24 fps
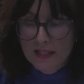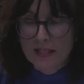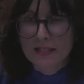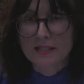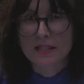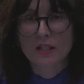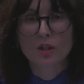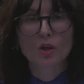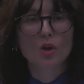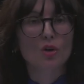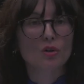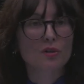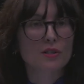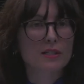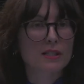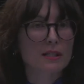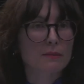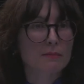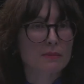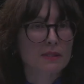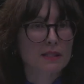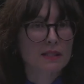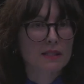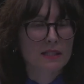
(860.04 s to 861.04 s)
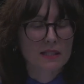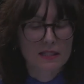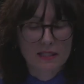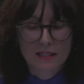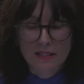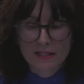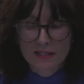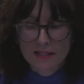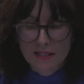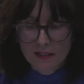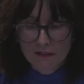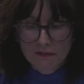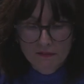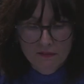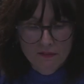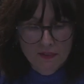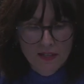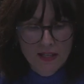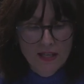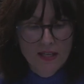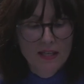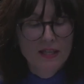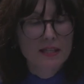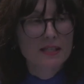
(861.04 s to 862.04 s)
as the concept in itself,
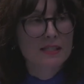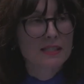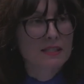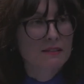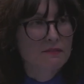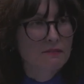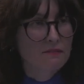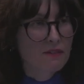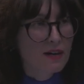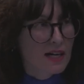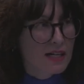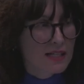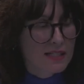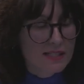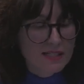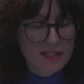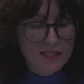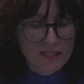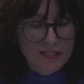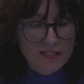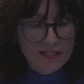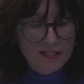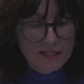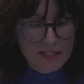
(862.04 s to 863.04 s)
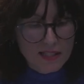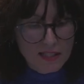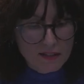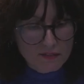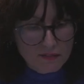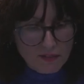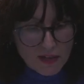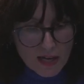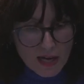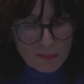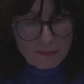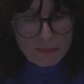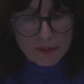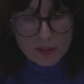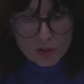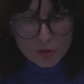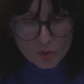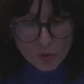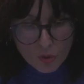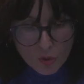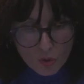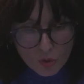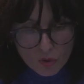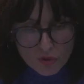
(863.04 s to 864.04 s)
divides itself up in
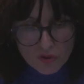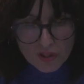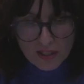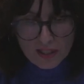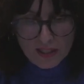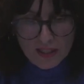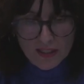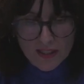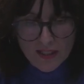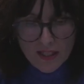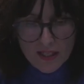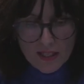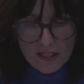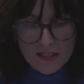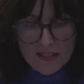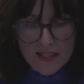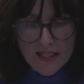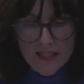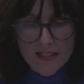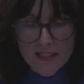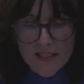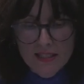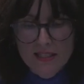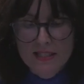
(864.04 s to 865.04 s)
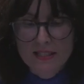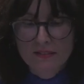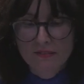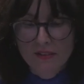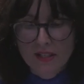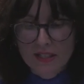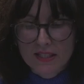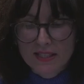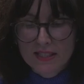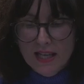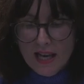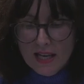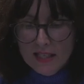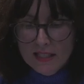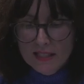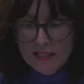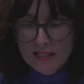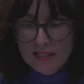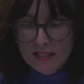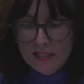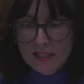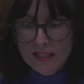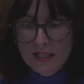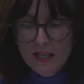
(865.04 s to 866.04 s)
order that its
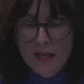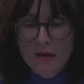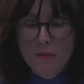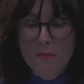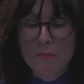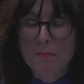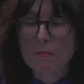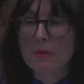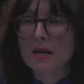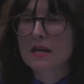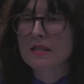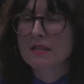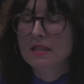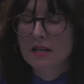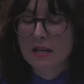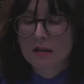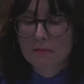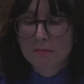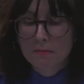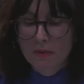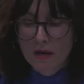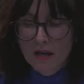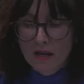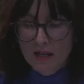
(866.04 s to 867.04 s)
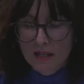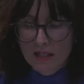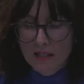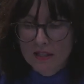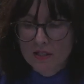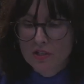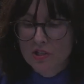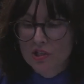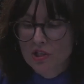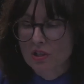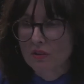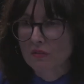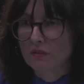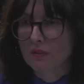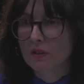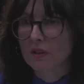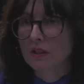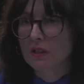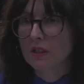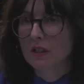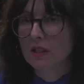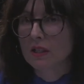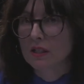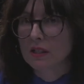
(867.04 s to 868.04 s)
vitality may thereby achieve
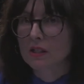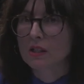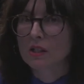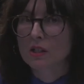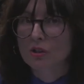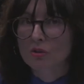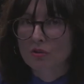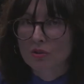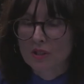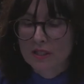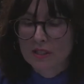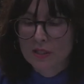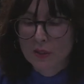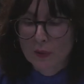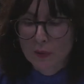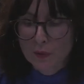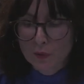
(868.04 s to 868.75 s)
a concrete